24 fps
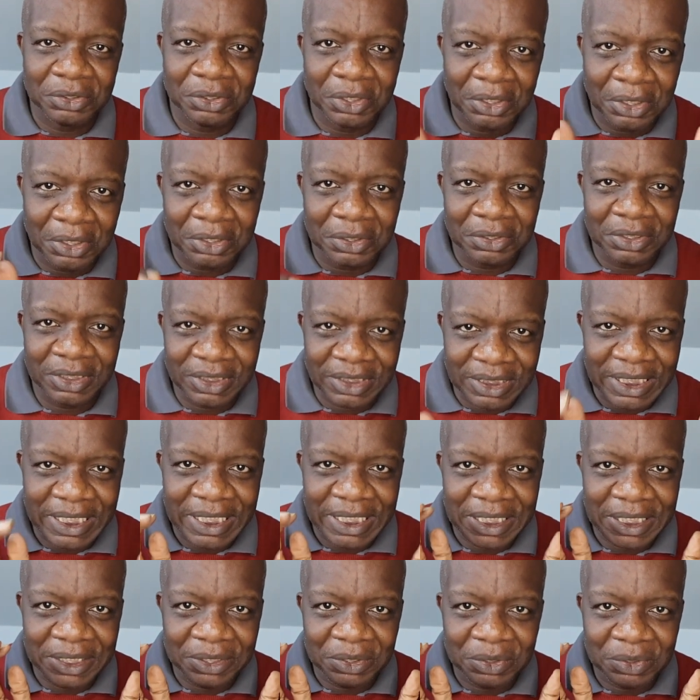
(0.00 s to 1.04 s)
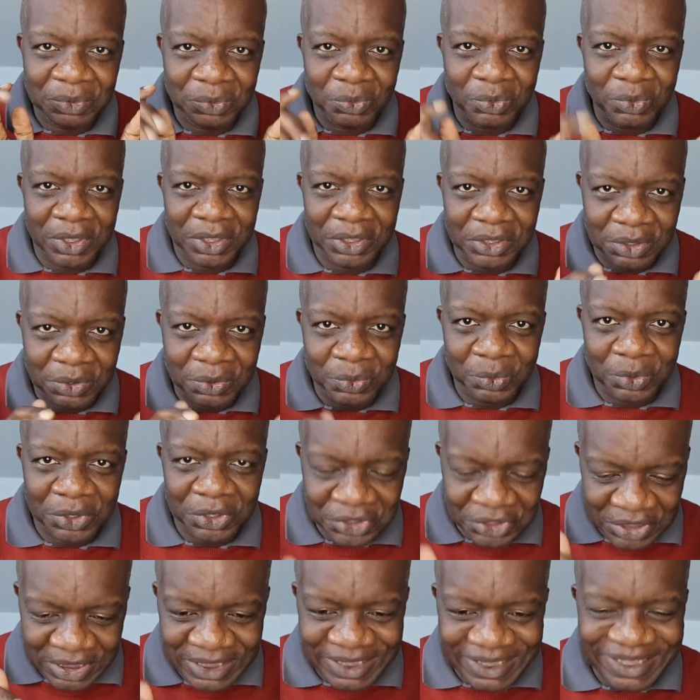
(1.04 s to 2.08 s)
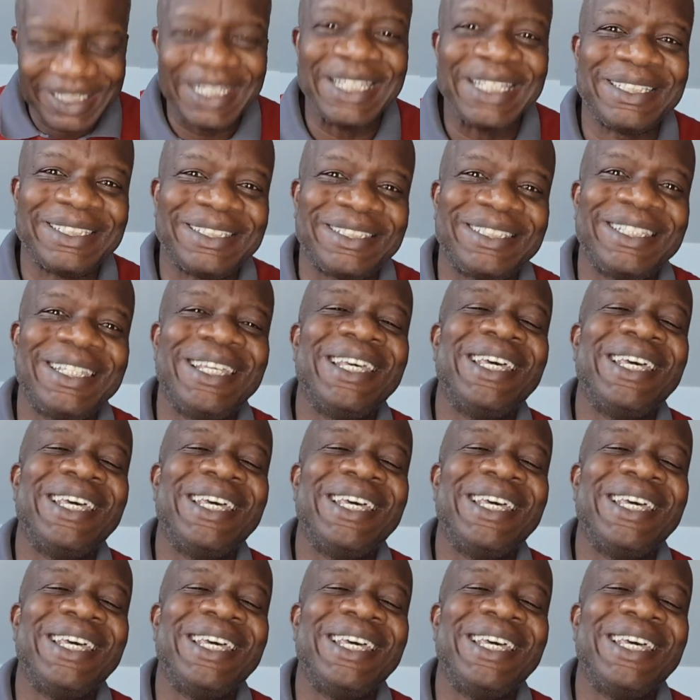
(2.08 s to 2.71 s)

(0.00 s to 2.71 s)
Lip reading: holiday while you're watching this.